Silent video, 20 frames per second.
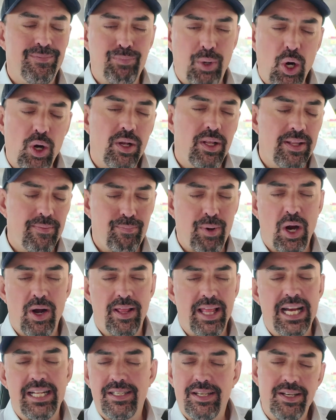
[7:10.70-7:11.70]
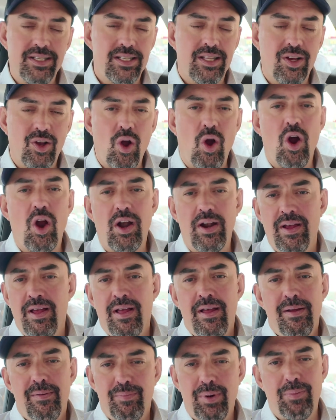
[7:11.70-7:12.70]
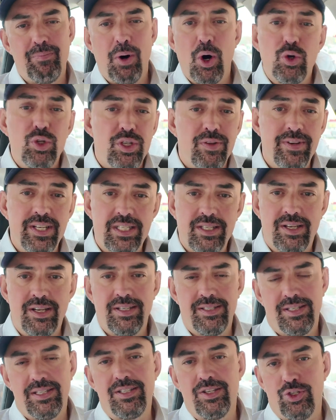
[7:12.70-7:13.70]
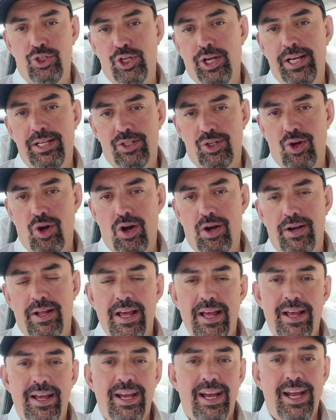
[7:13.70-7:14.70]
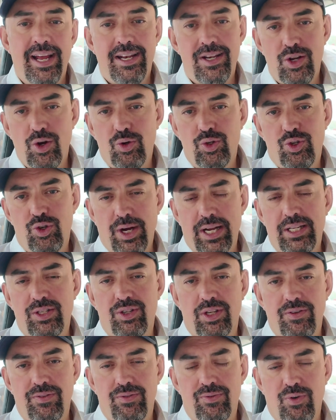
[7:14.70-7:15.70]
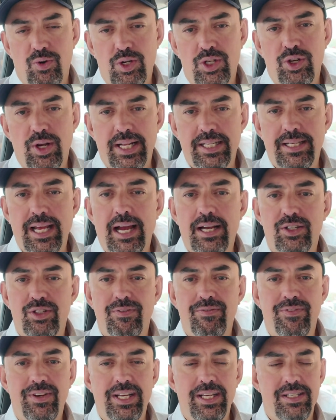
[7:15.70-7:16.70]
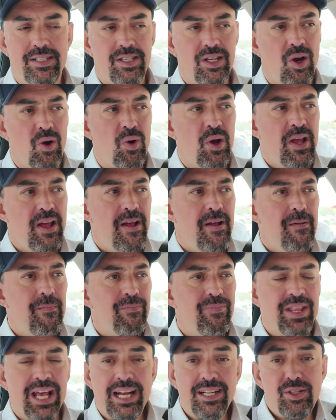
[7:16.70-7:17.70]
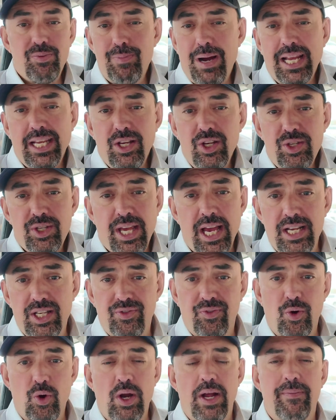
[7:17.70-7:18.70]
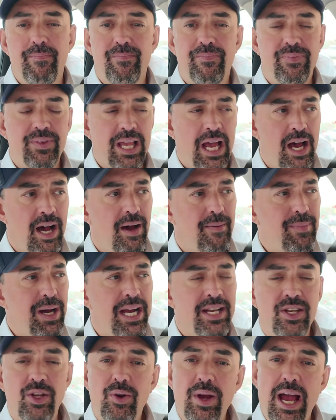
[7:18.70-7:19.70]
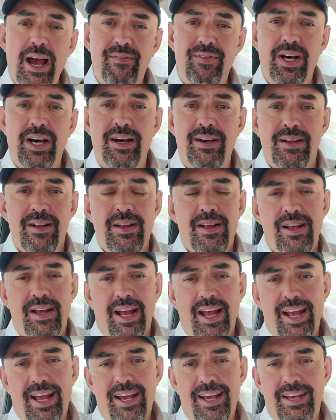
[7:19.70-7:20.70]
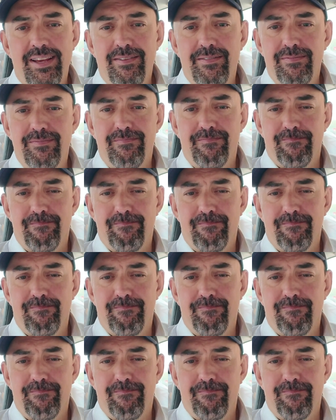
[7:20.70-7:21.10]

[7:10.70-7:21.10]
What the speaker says: Part of that's because of the card, but most of it's because it's a Chase card and no foreign transaction fees. So that's my use case for it. I do have a